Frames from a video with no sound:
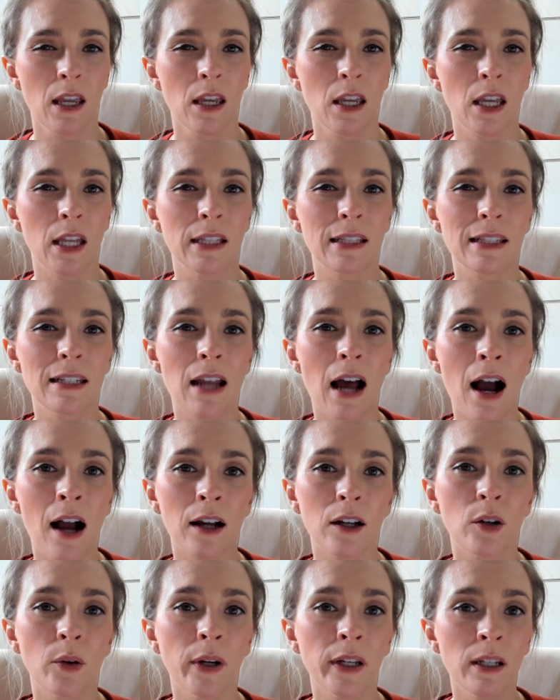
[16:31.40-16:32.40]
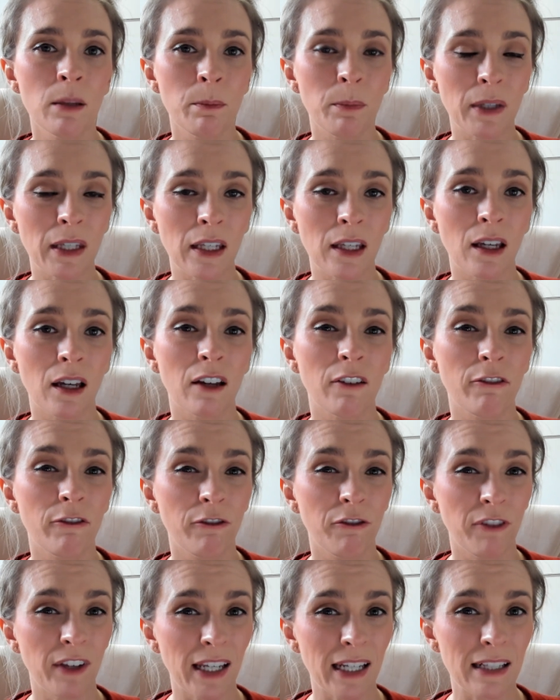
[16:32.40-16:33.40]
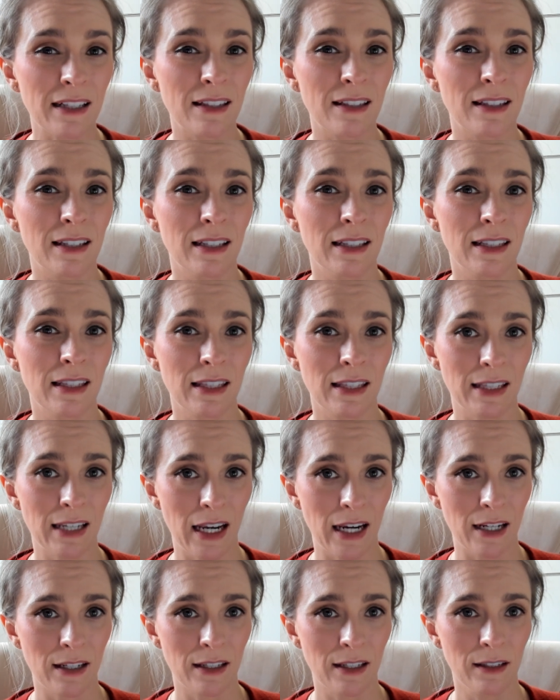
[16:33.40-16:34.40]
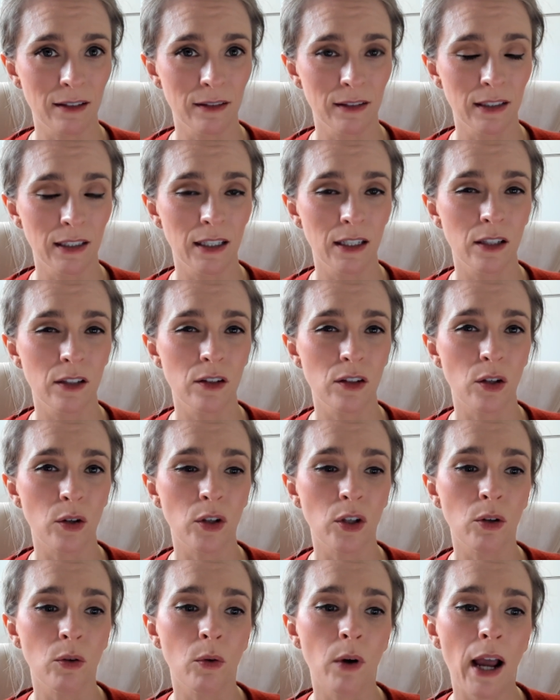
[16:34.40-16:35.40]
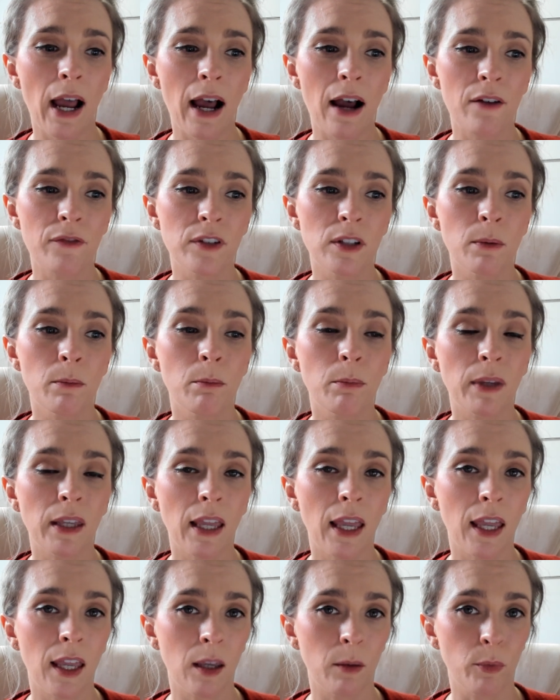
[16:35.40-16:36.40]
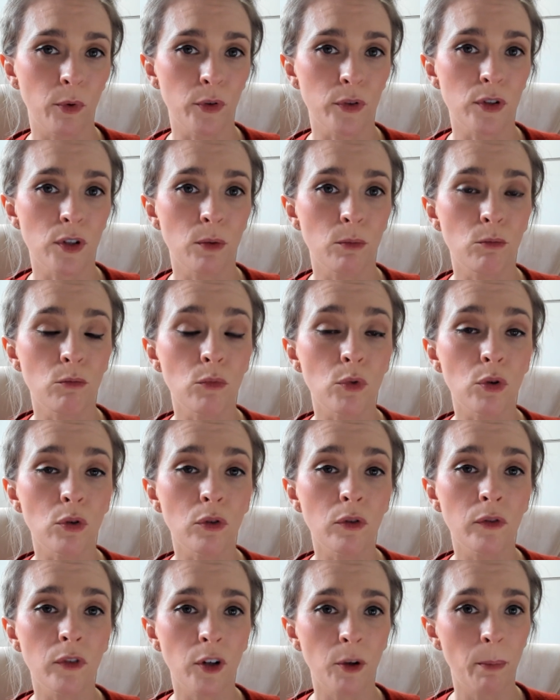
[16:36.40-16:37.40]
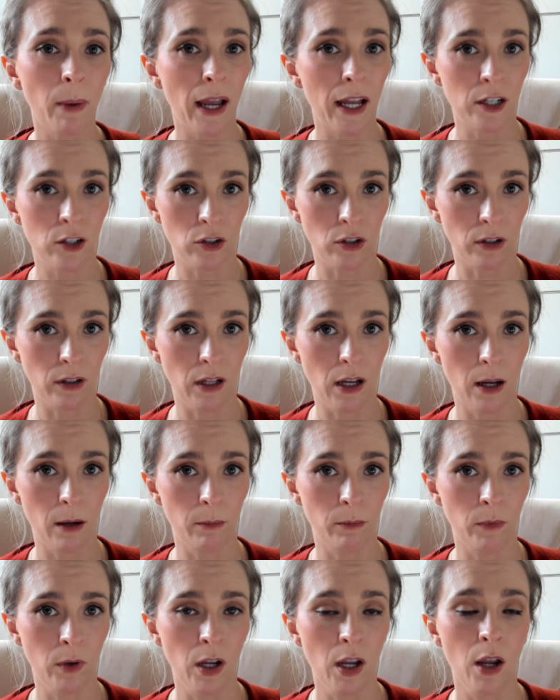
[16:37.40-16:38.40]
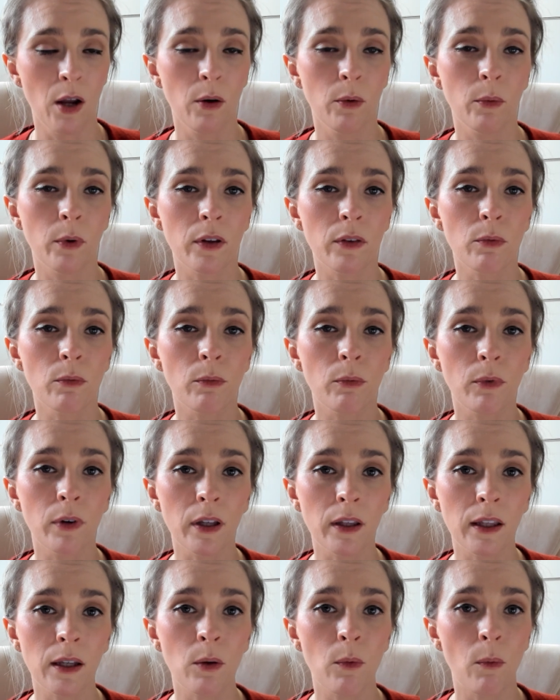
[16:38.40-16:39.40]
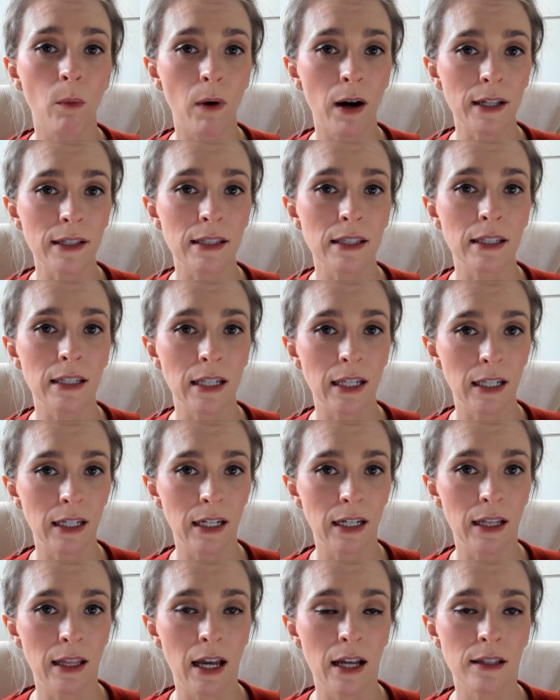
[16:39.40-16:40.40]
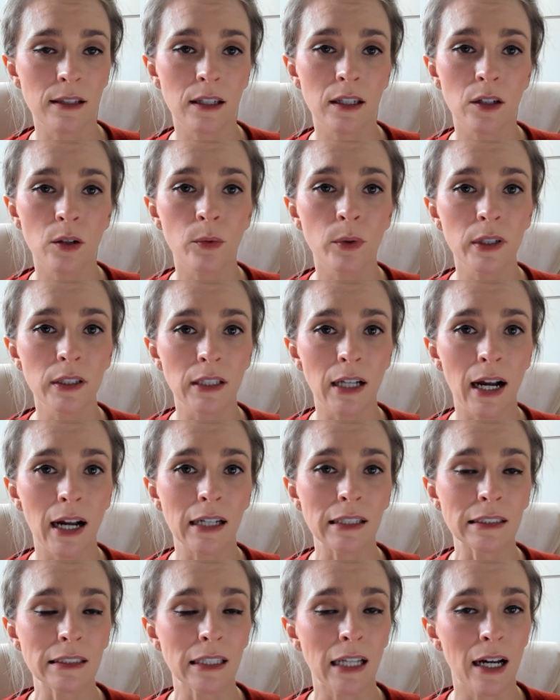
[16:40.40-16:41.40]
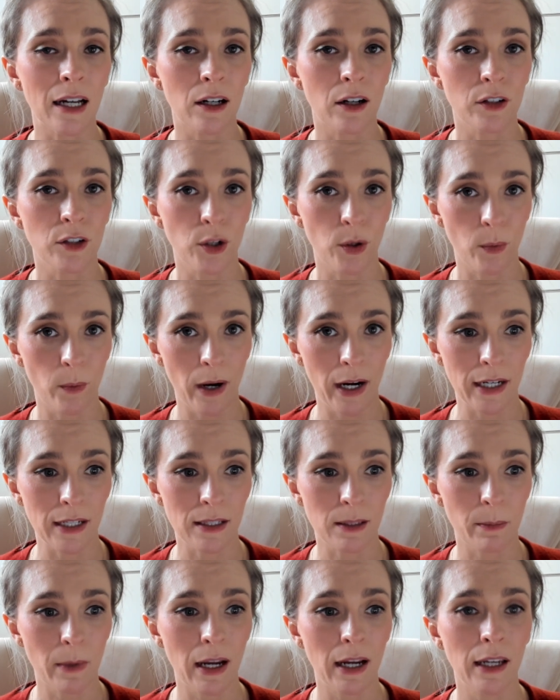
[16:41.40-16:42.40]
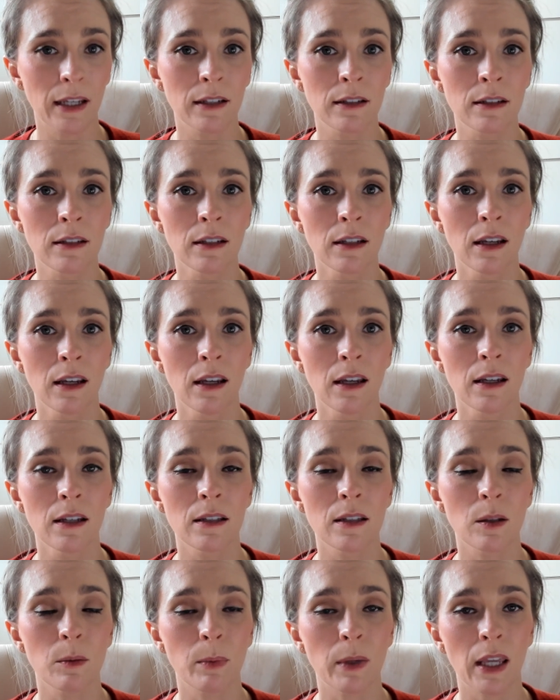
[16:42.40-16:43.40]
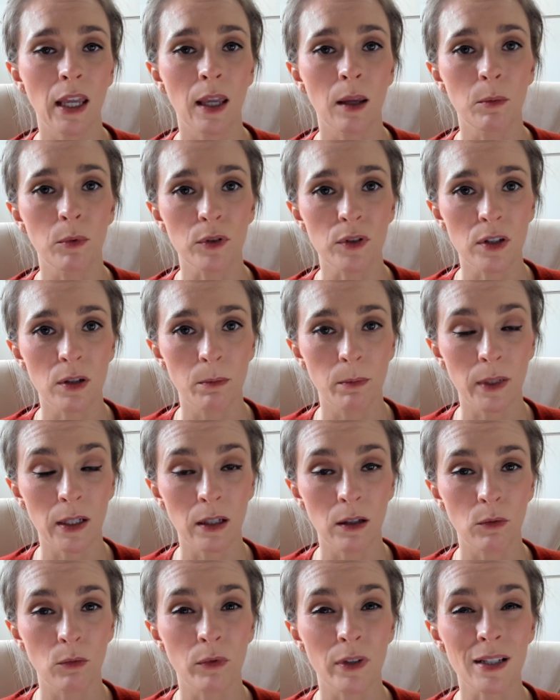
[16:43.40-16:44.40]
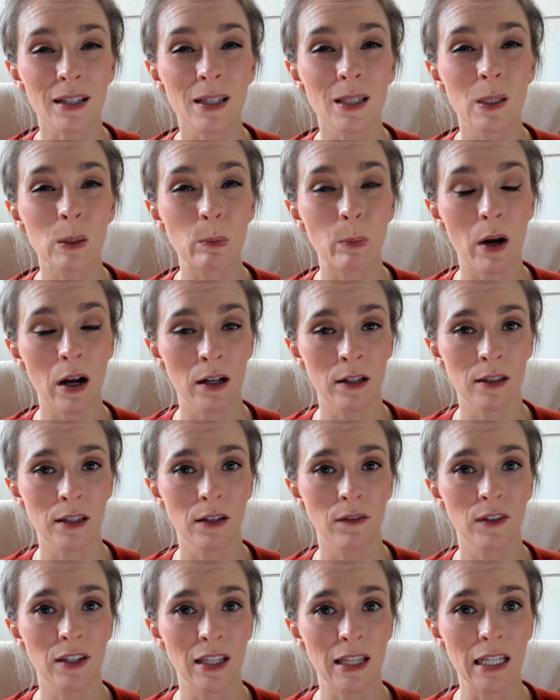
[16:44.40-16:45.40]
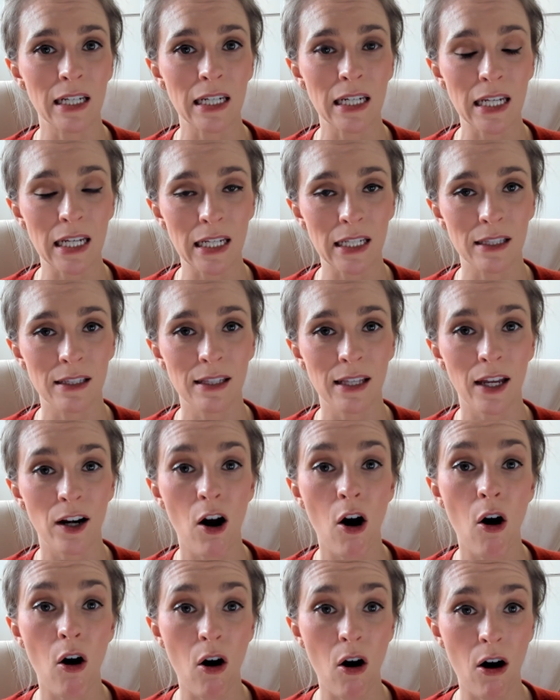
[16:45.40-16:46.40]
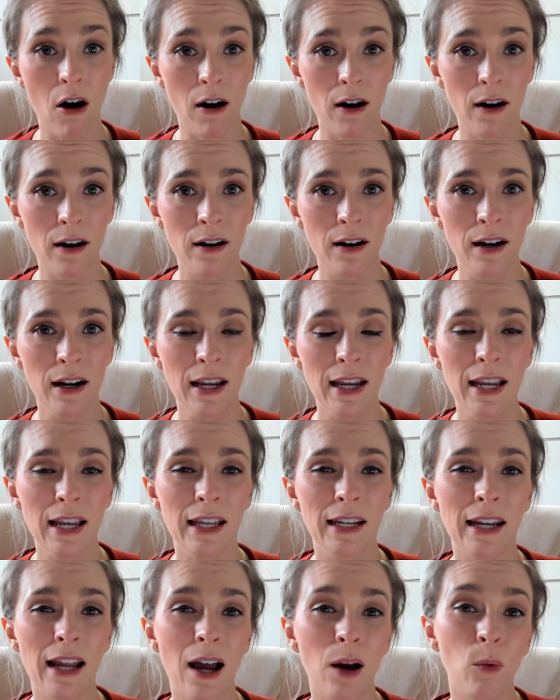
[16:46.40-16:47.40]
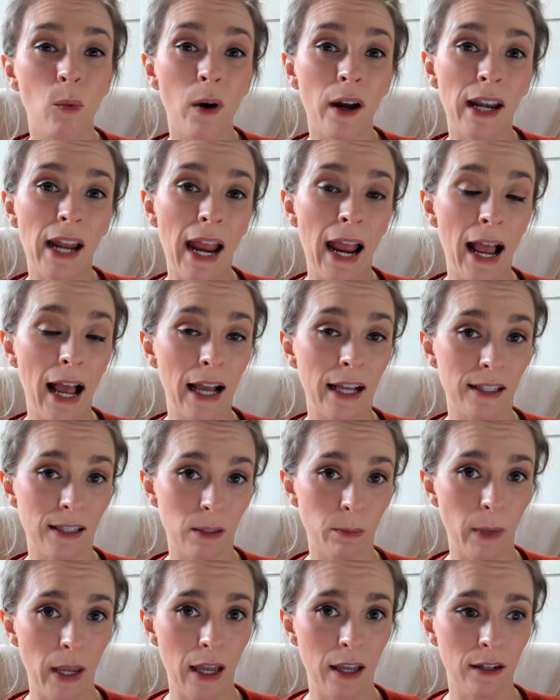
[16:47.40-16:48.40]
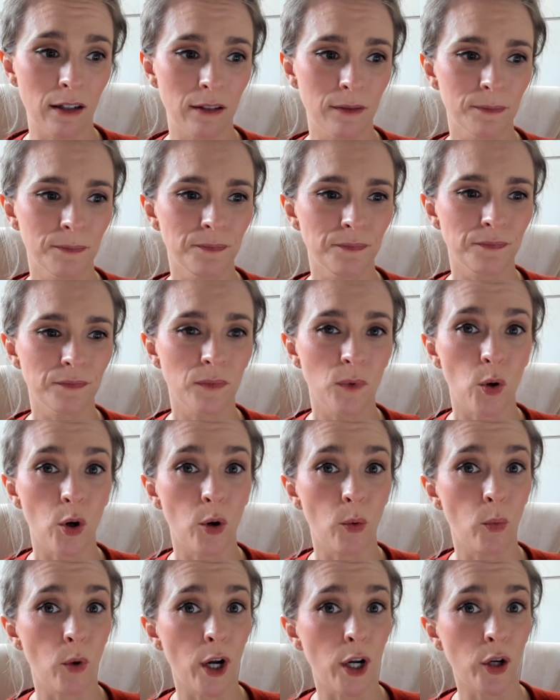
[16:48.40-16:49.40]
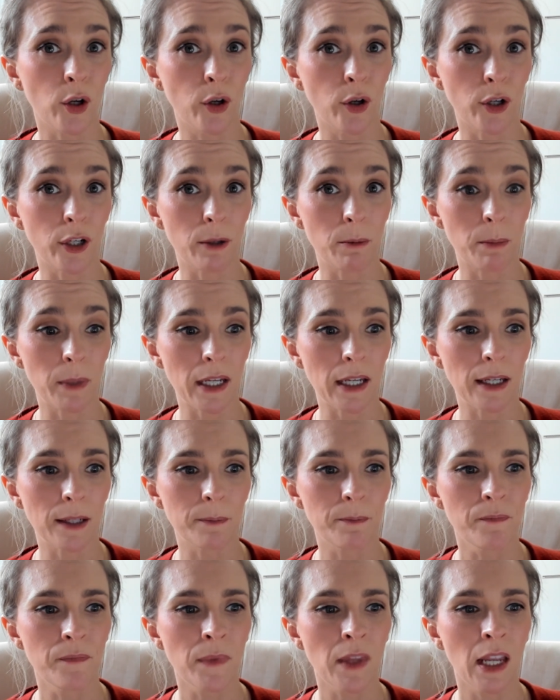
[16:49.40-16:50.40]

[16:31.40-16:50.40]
It's not going to be a fixed state. So you have to be able to move your pendulum with really what's needed. And that's going to rely a lot on your wise mind to be able to be responsive to the needs that are, not what has been or what could be.